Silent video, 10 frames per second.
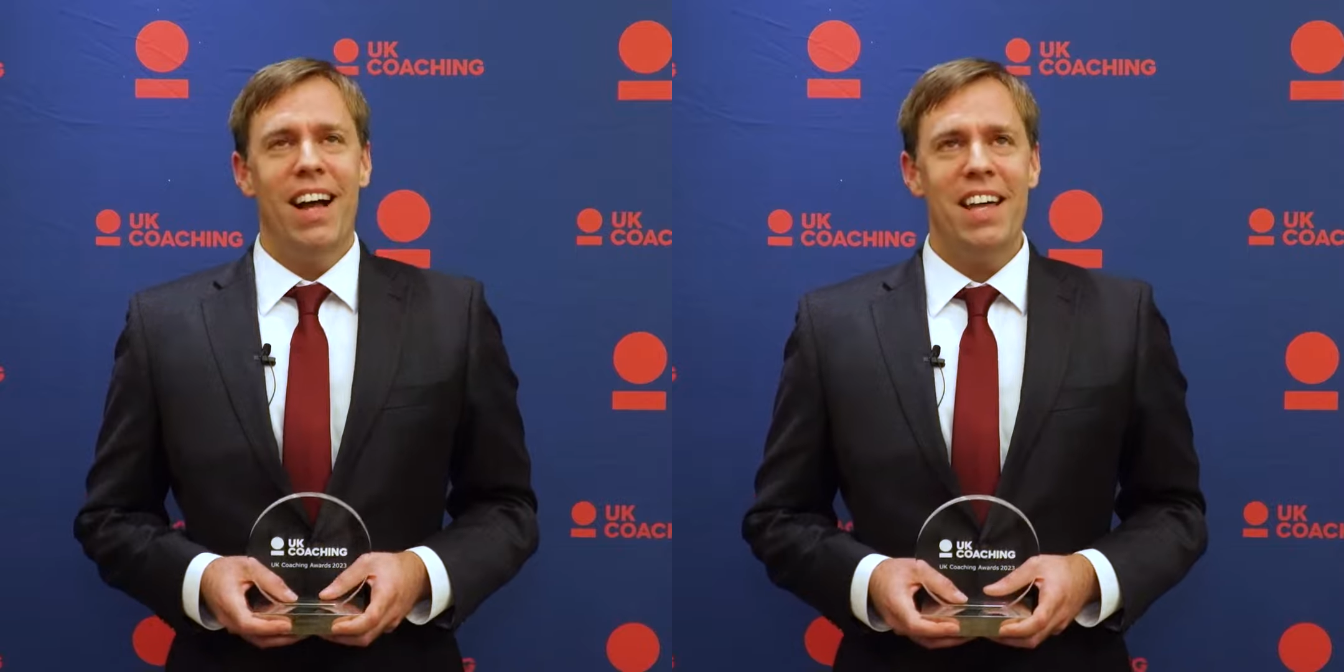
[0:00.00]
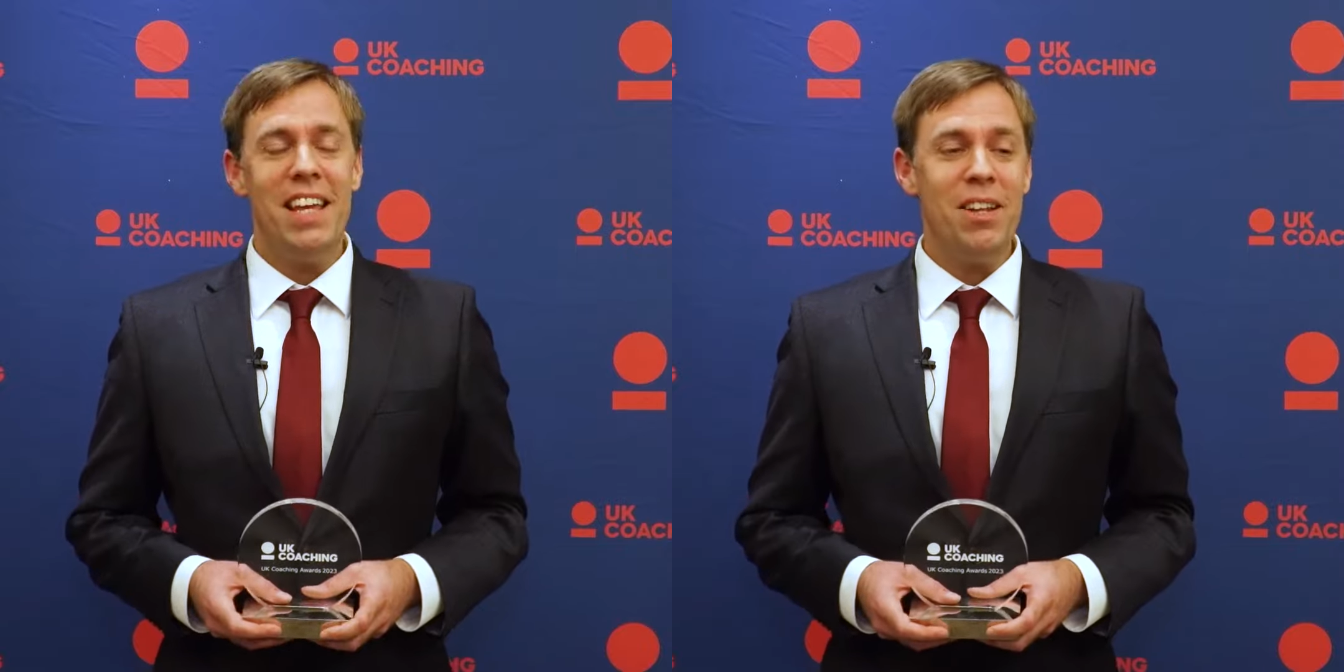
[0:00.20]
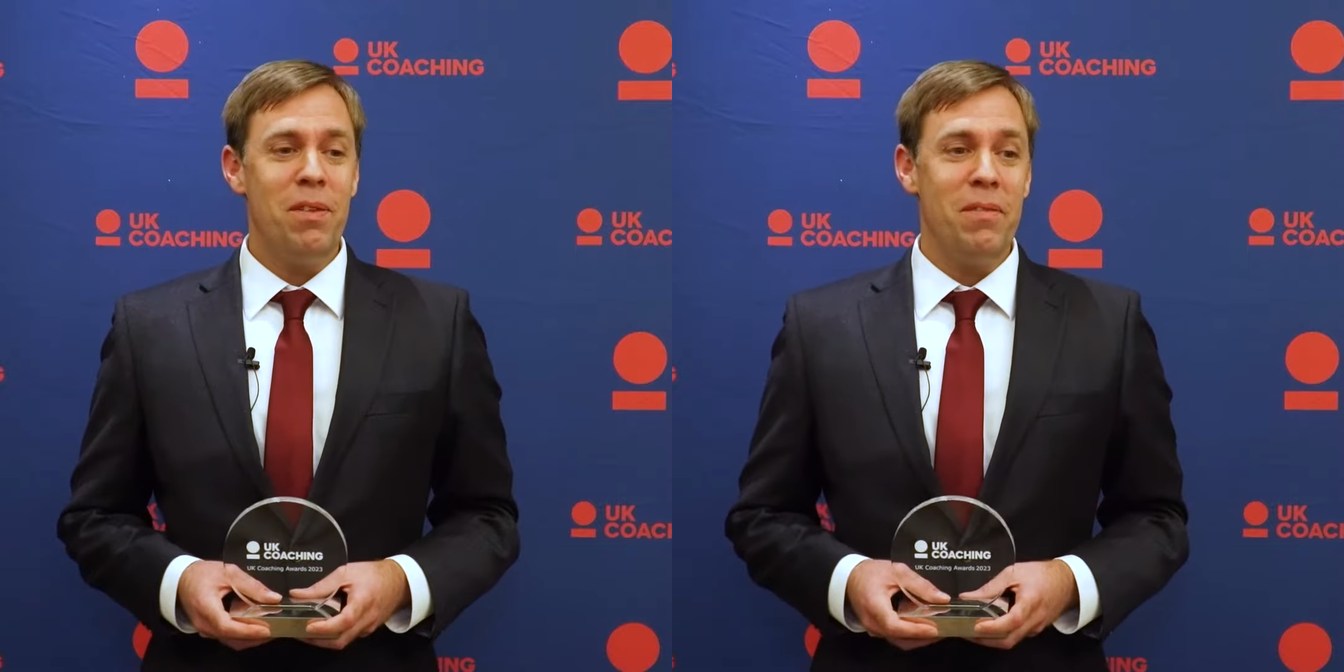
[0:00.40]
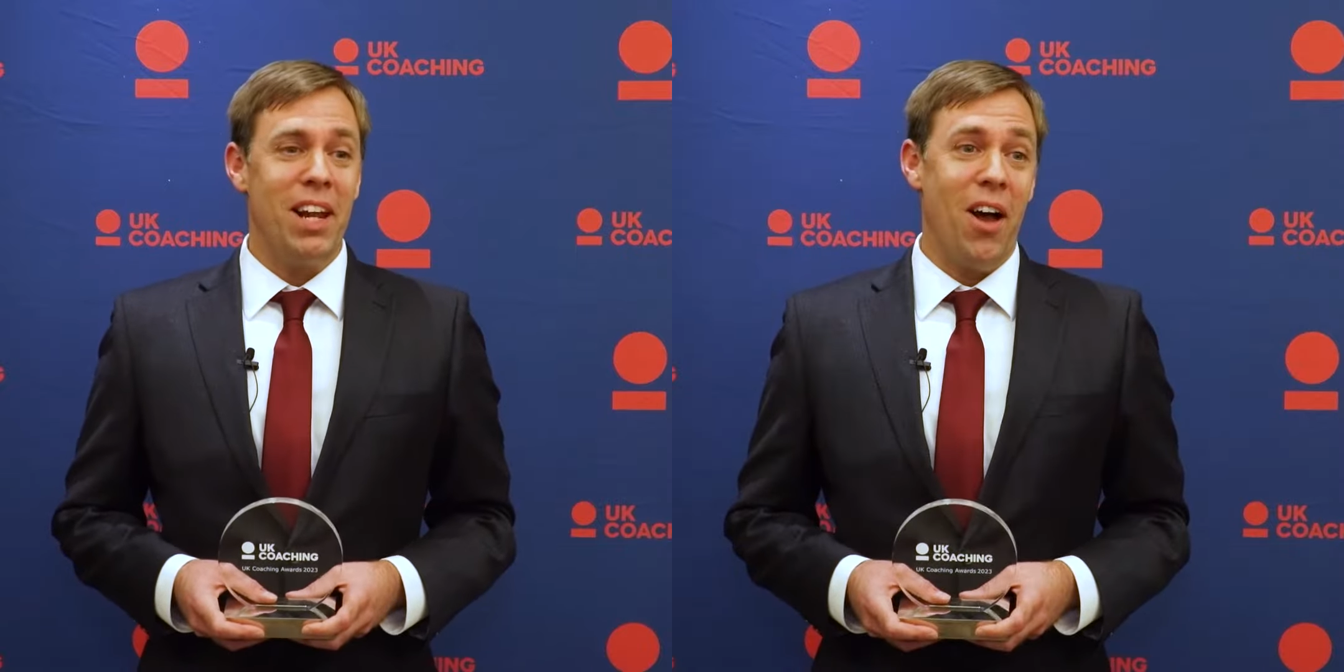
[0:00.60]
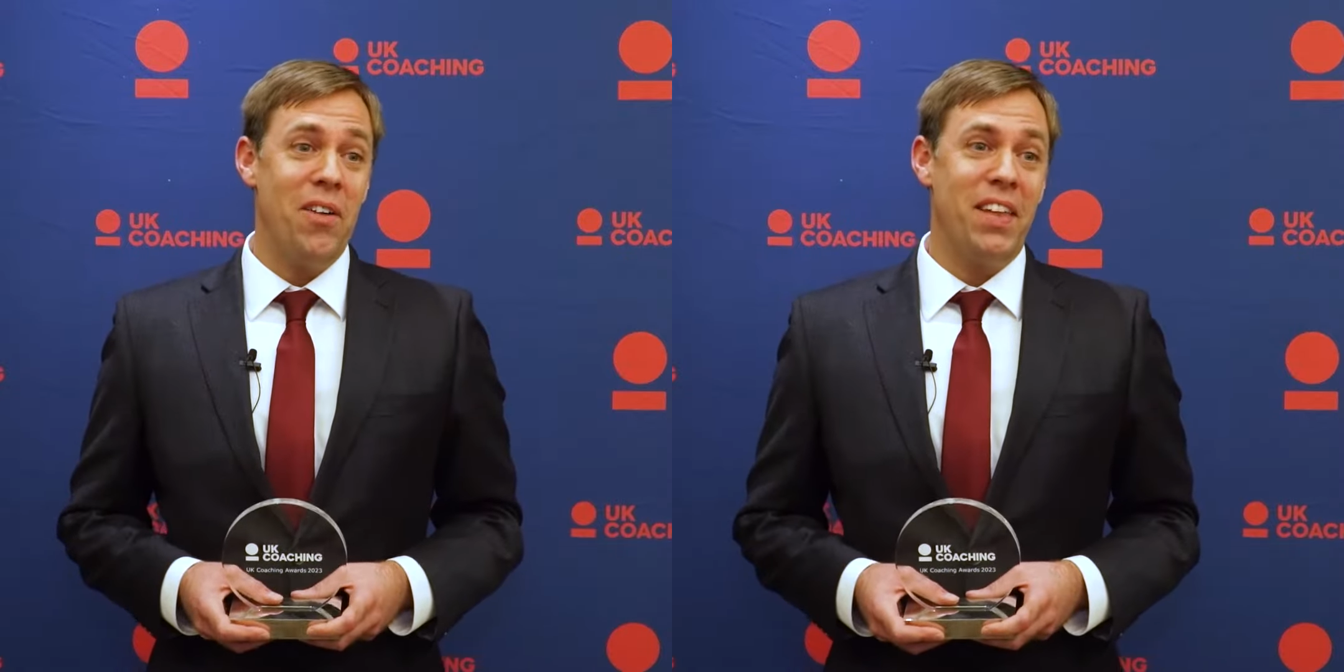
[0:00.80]
I think there's probably a
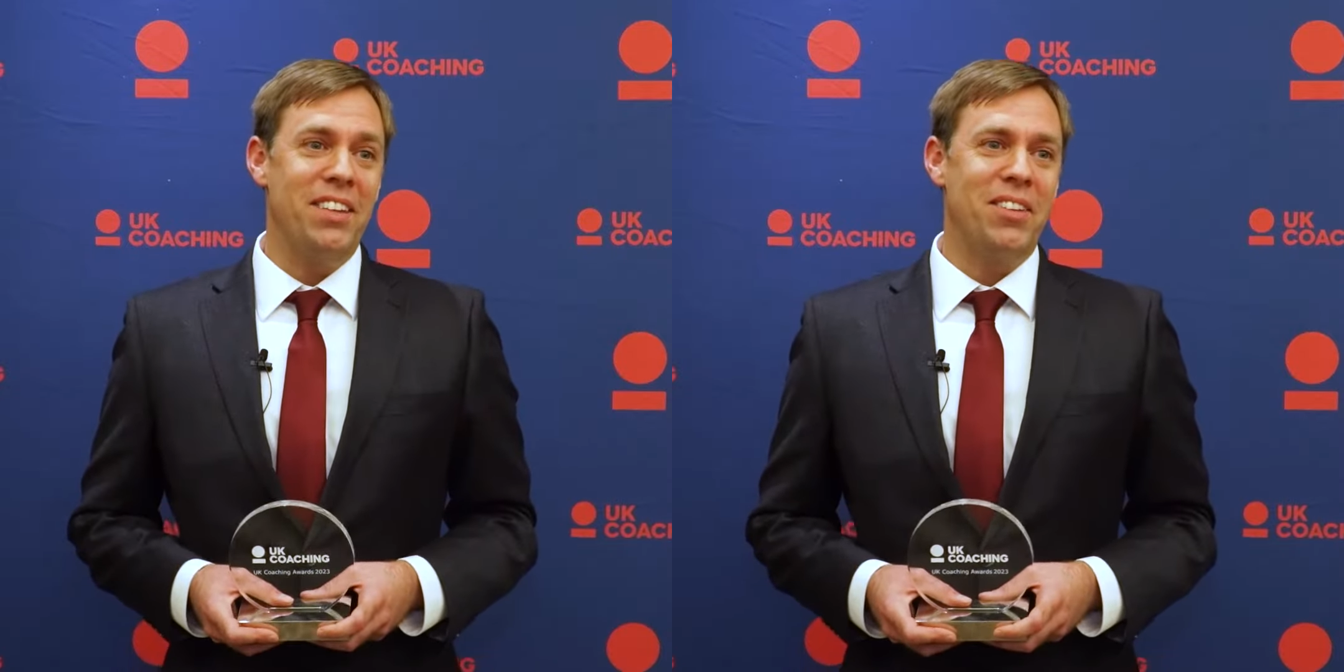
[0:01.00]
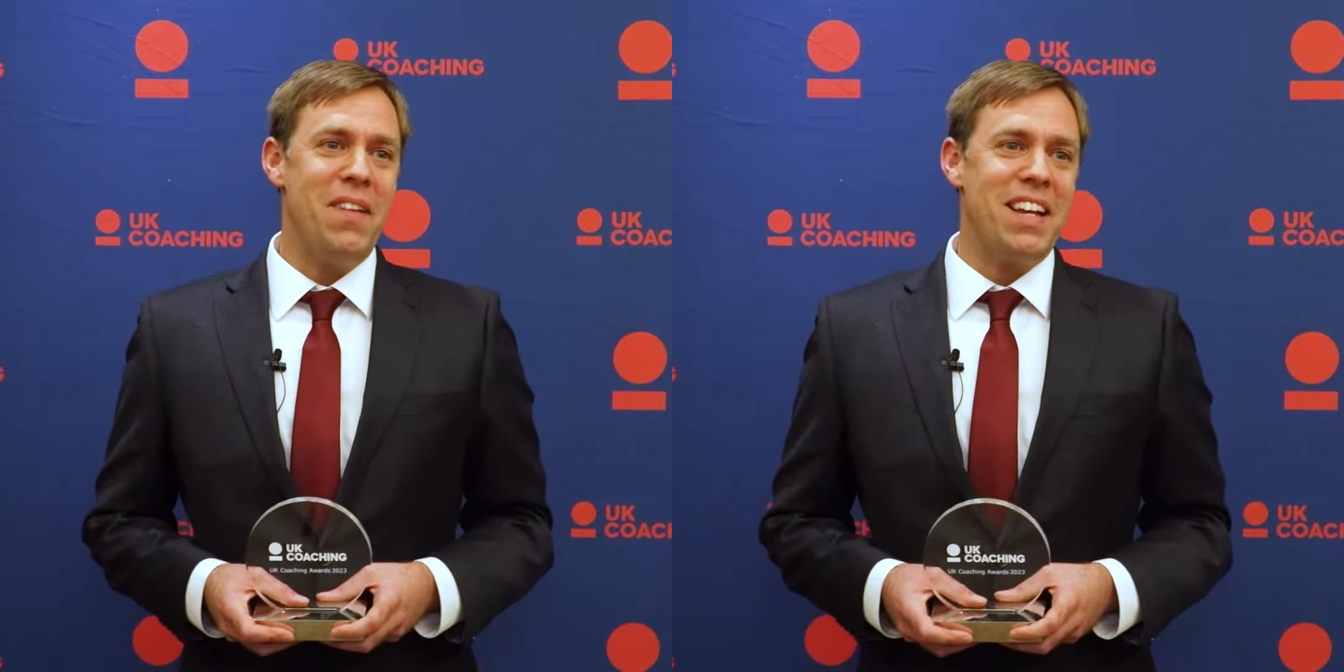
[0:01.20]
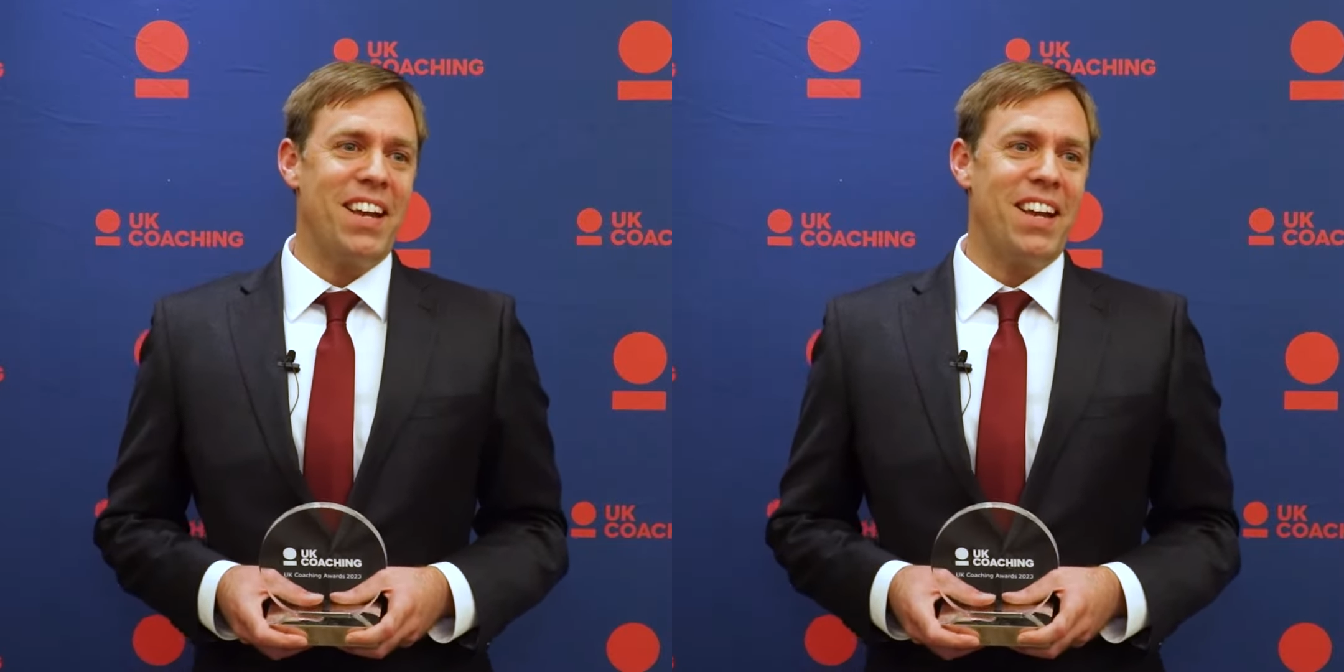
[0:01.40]
lot of things that make